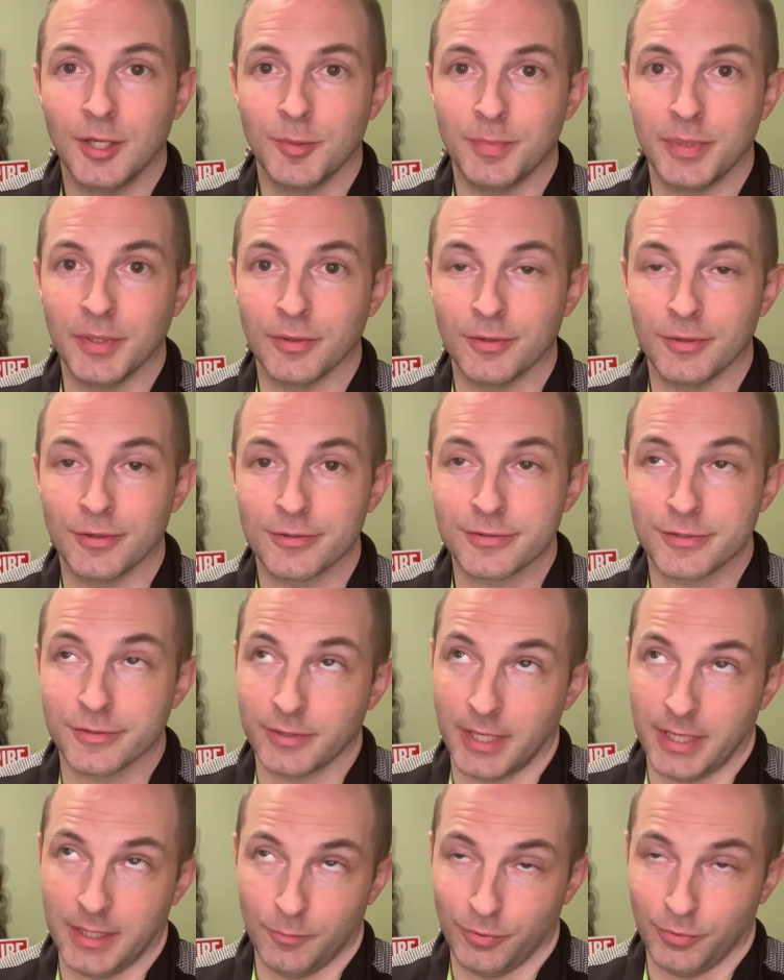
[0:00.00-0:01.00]
Builders,
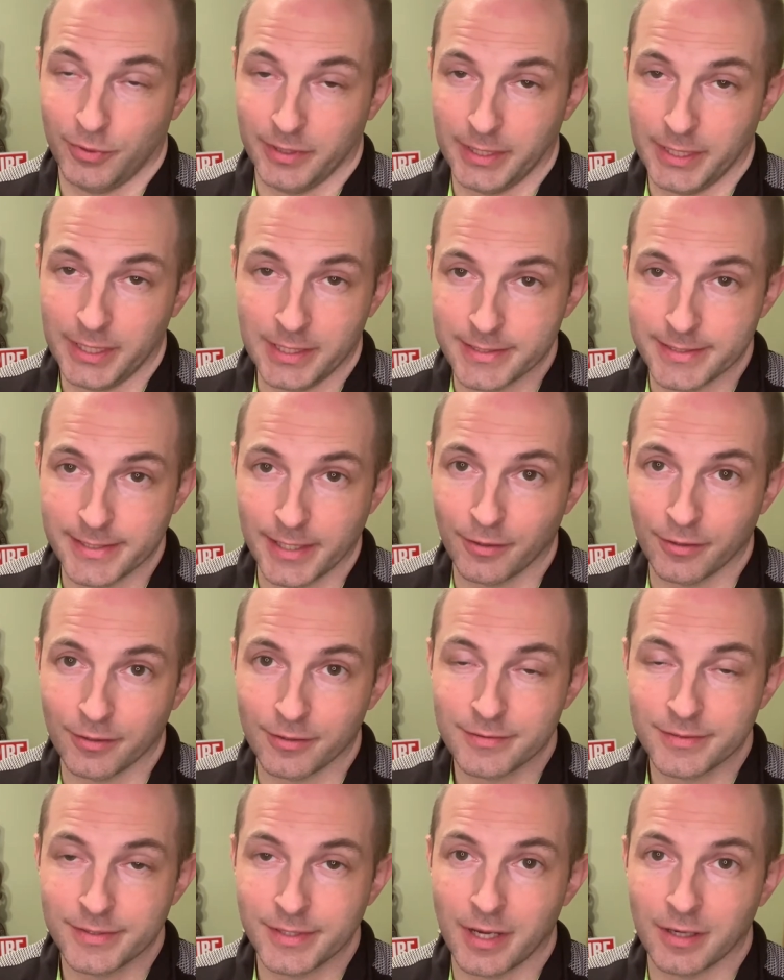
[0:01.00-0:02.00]
really any
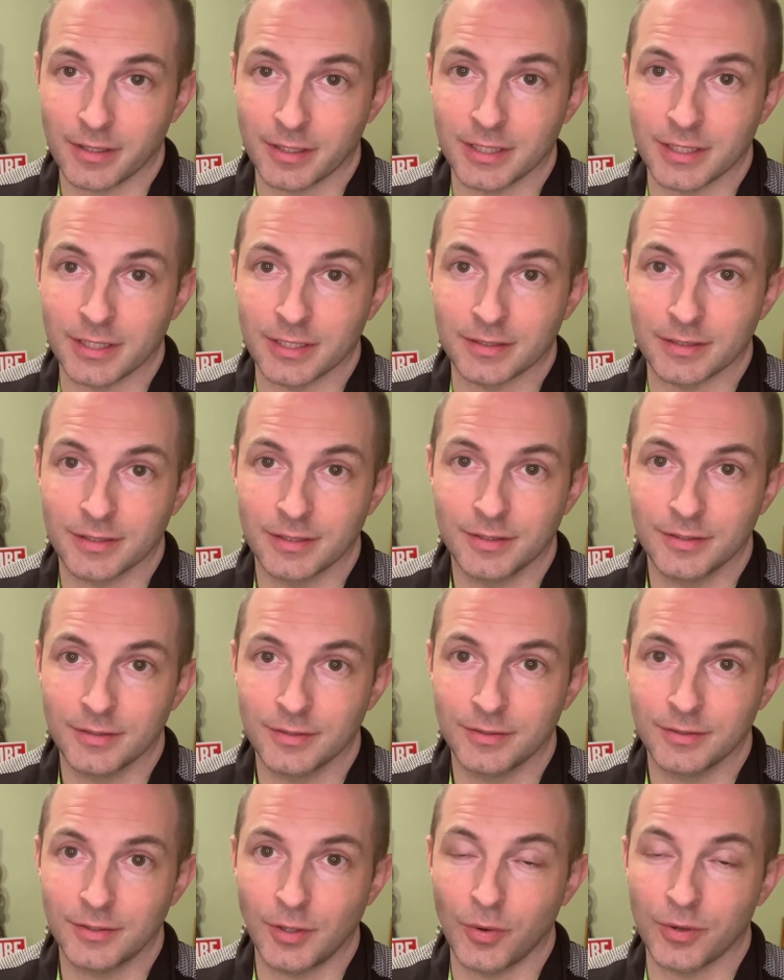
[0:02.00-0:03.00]
seller's not going to
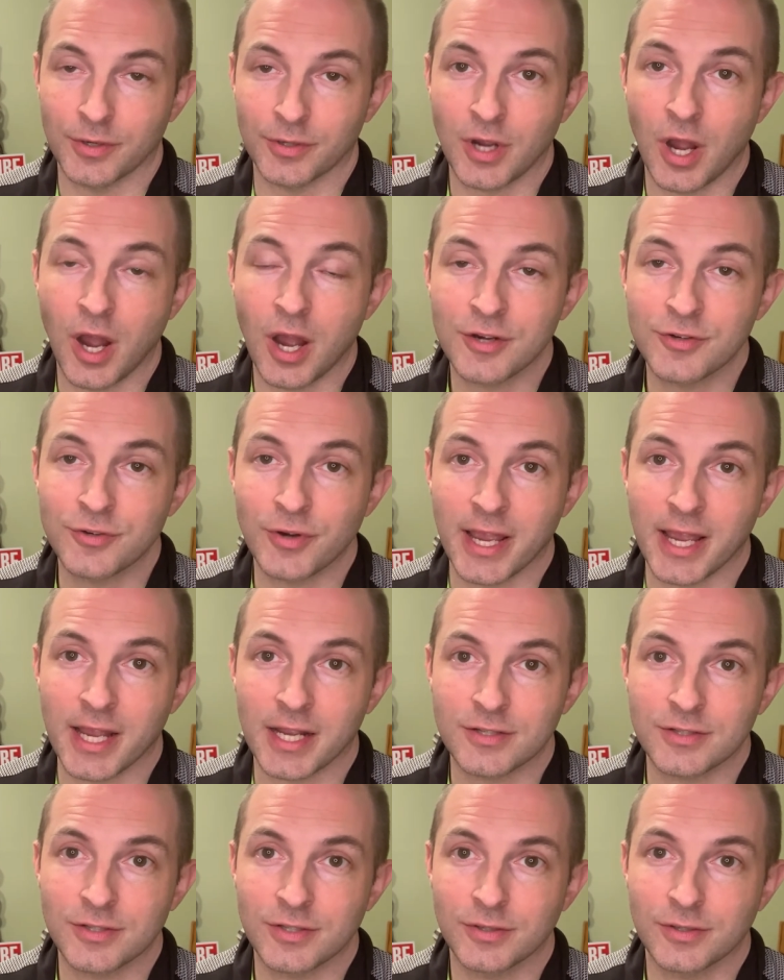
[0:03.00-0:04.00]
go under
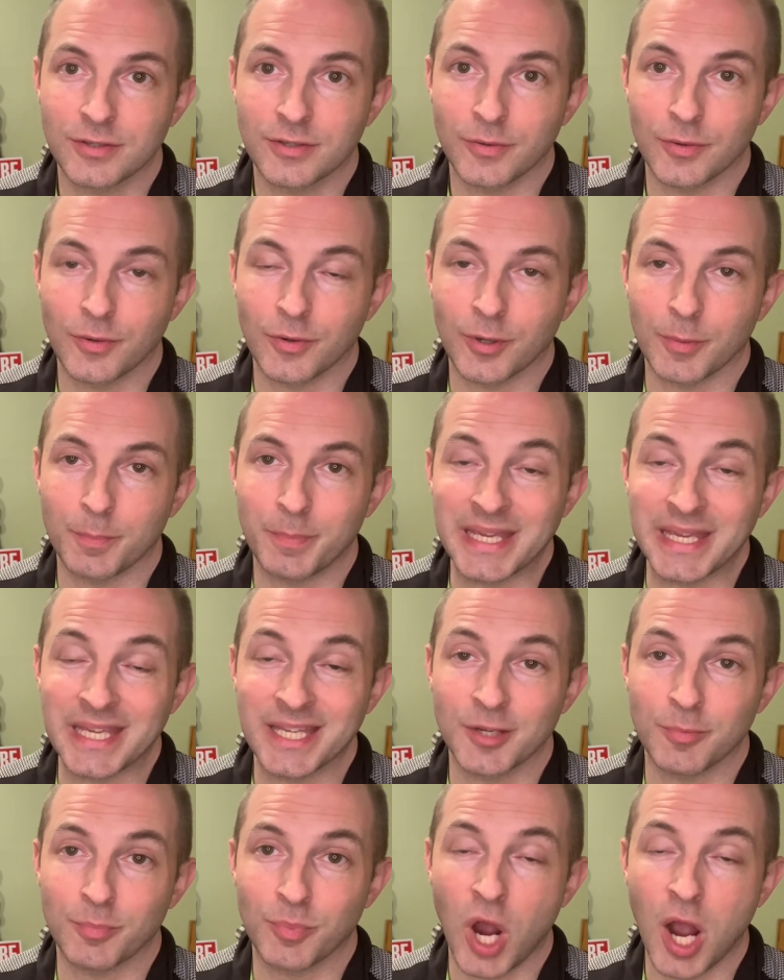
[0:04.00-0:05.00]
contract or
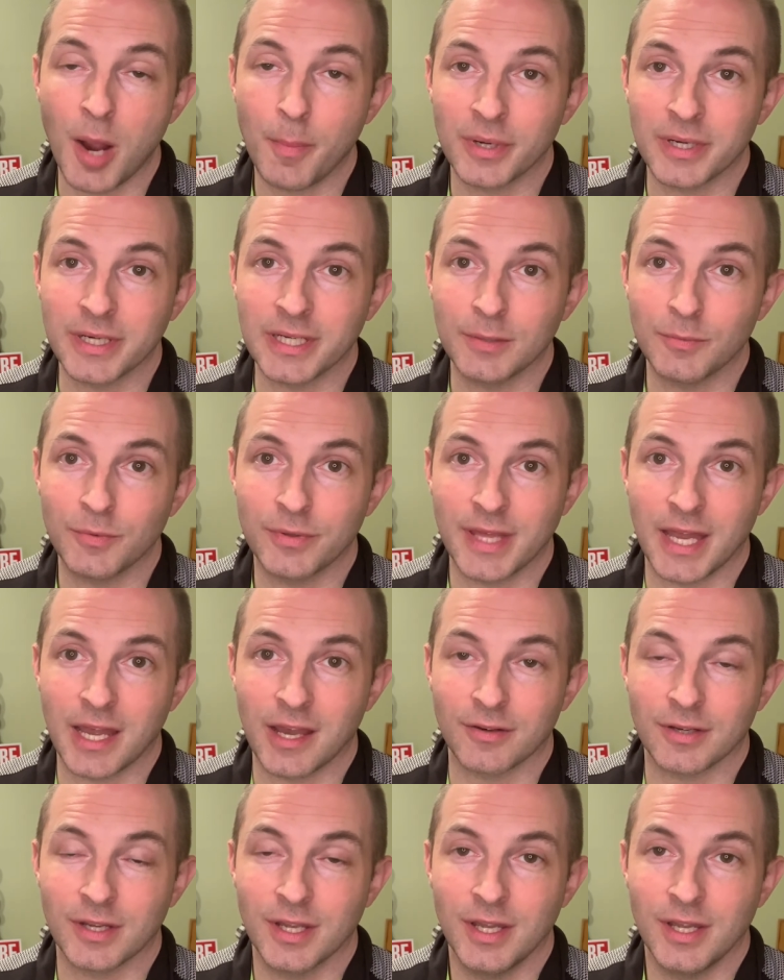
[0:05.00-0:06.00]
pin a property
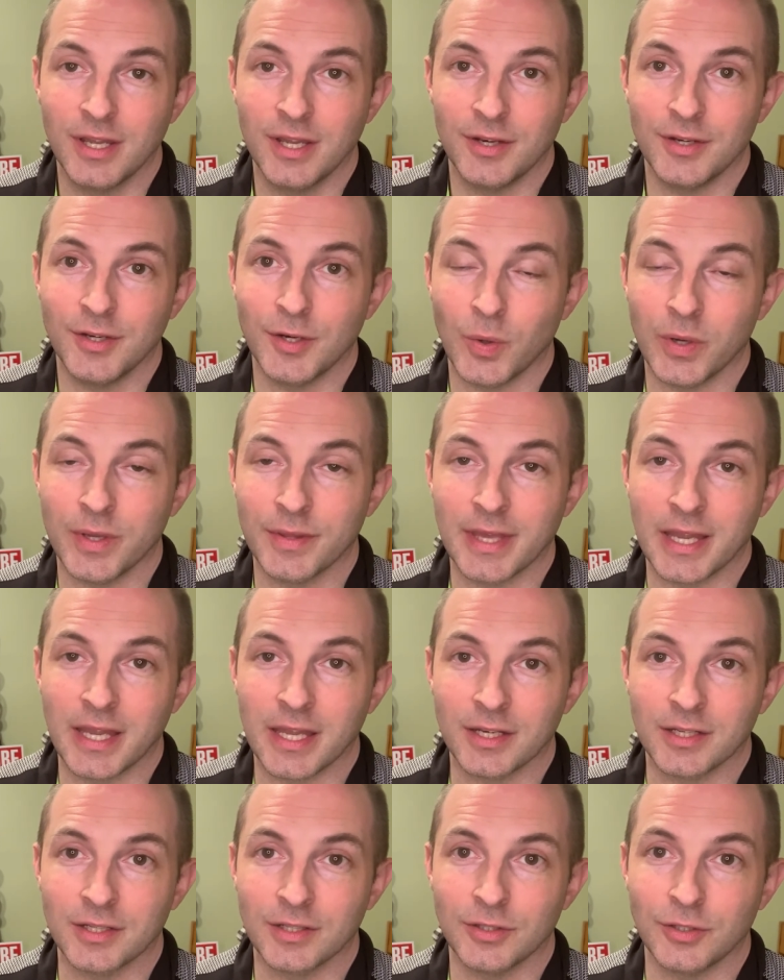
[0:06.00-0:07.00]
without knowing
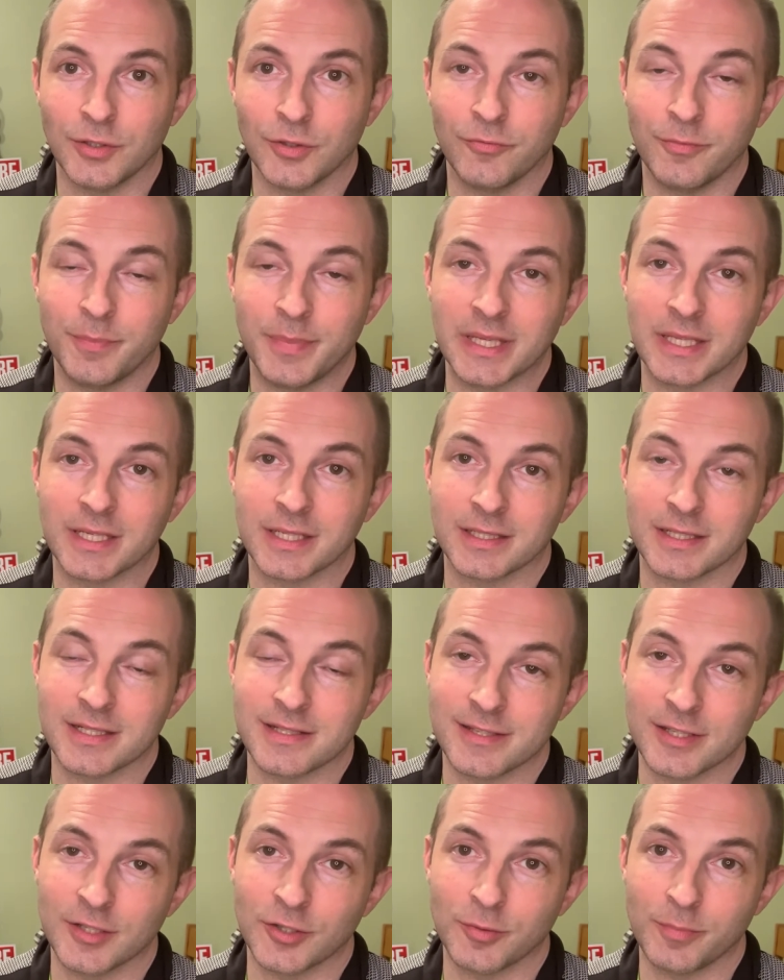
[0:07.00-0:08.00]
that you've been
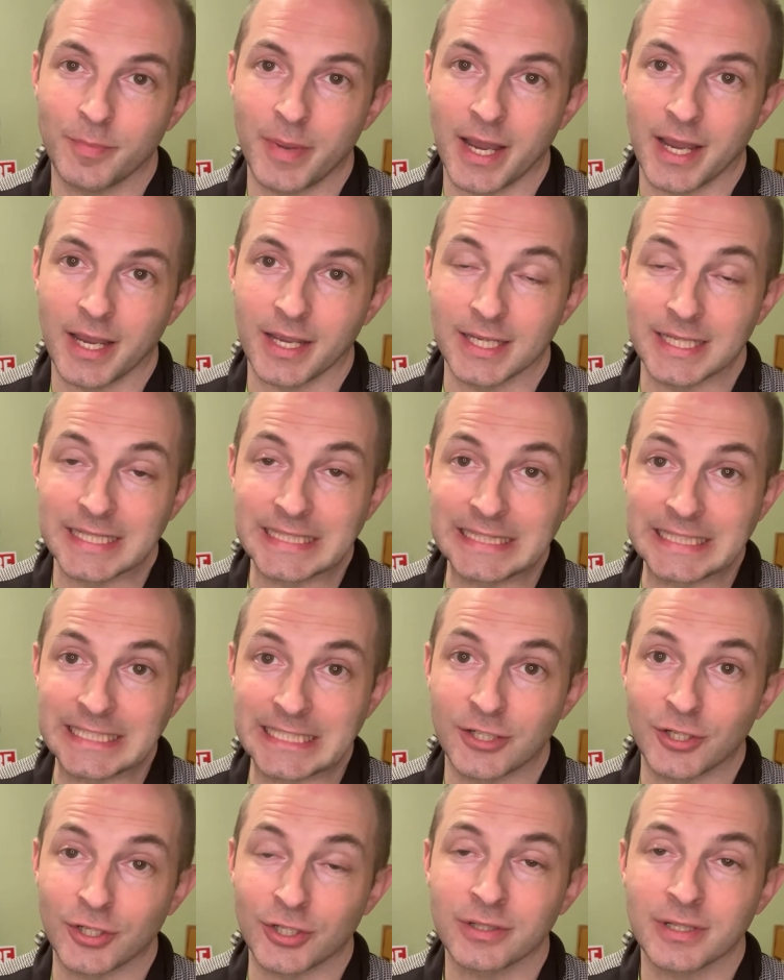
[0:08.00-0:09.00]
considered by a
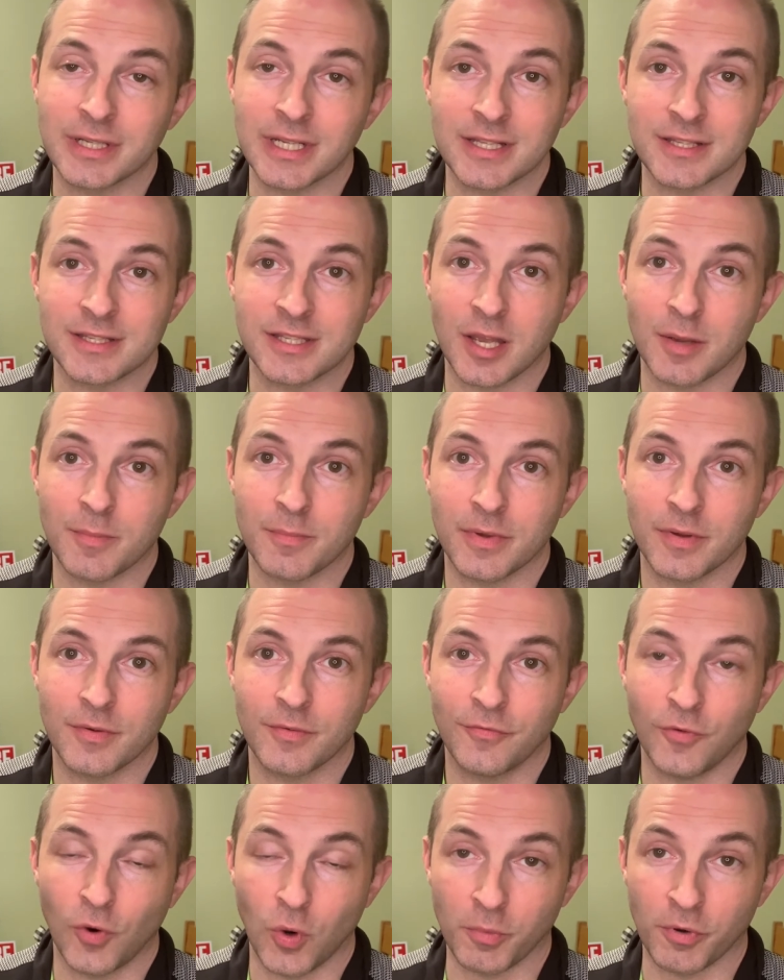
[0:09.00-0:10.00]
lender in some
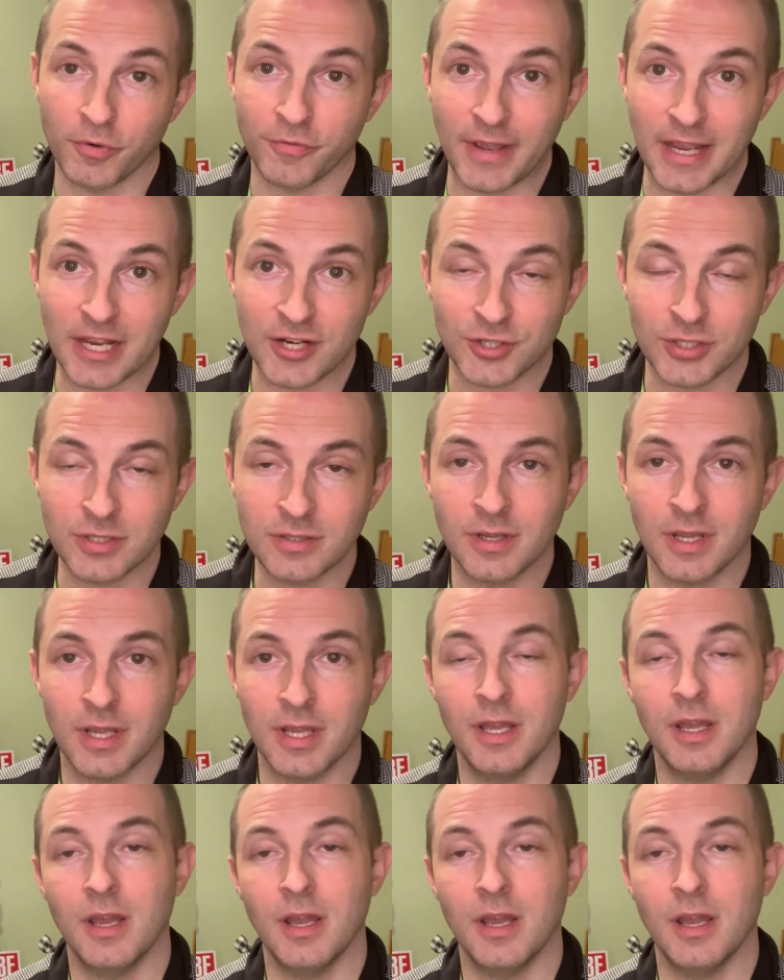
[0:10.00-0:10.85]
form or fashion.